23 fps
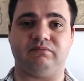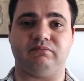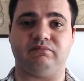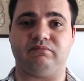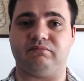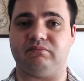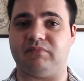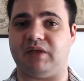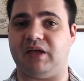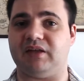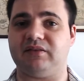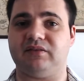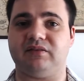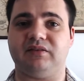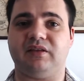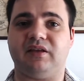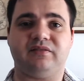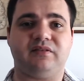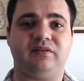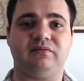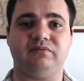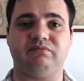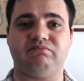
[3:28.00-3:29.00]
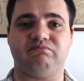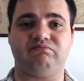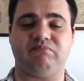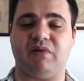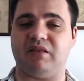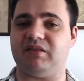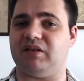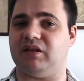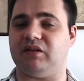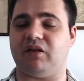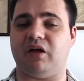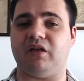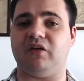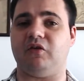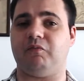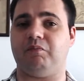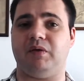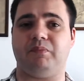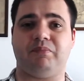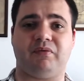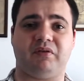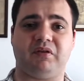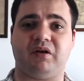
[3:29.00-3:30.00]
And a lot of
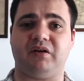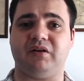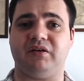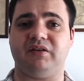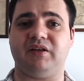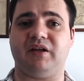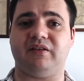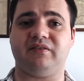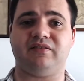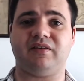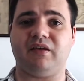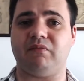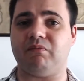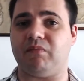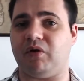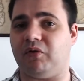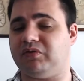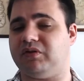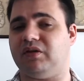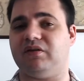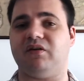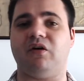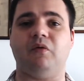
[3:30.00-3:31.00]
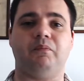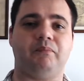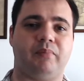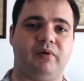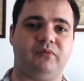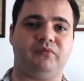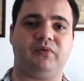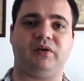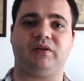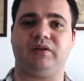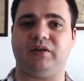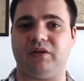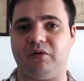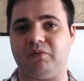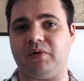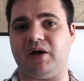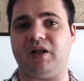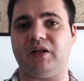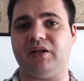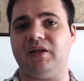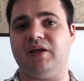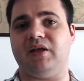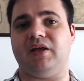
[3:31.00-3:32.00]
people are in that same boat. They know perfectly
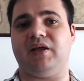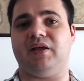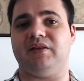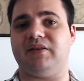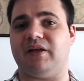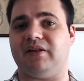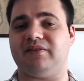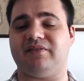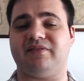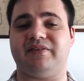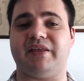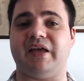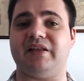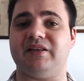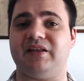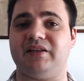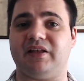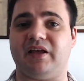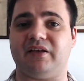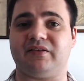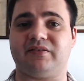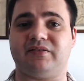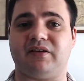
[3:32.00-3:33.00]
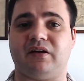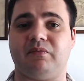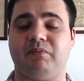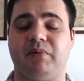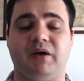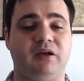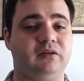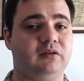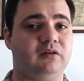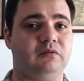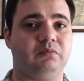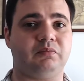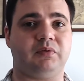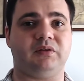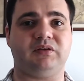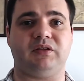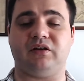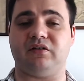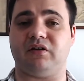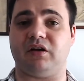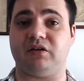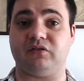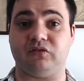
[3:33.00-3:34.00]
well that standing desks are better, but
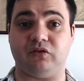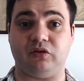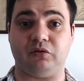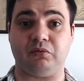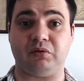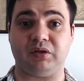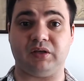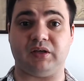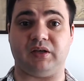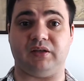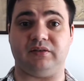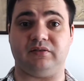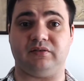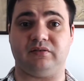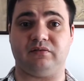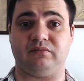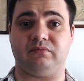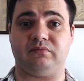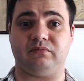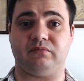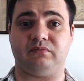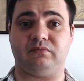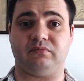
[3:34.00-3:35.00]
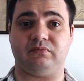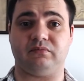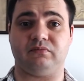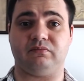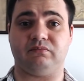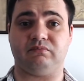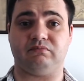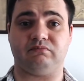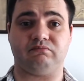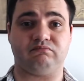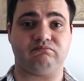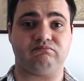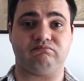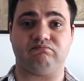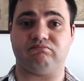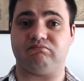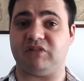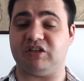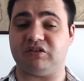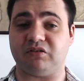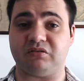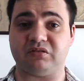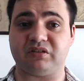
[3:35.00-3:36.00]
they're not doing it.
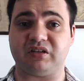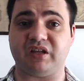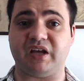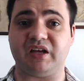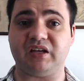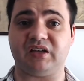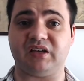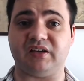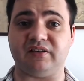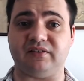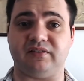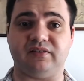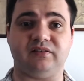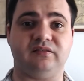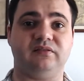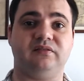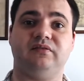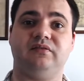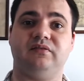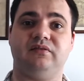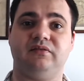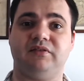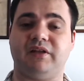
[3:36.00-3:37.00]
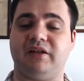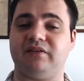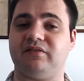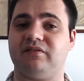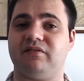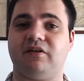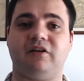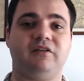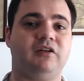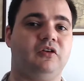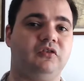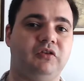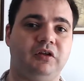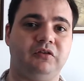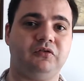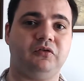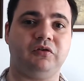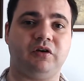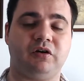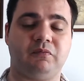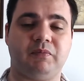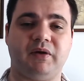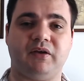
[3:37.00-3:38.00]
They don't like it. That's not how they do
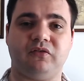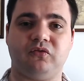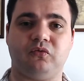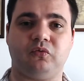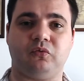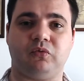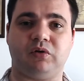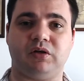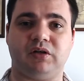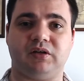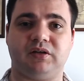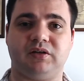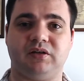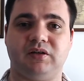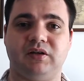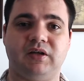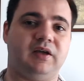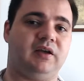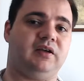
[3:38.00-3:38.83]
their best work.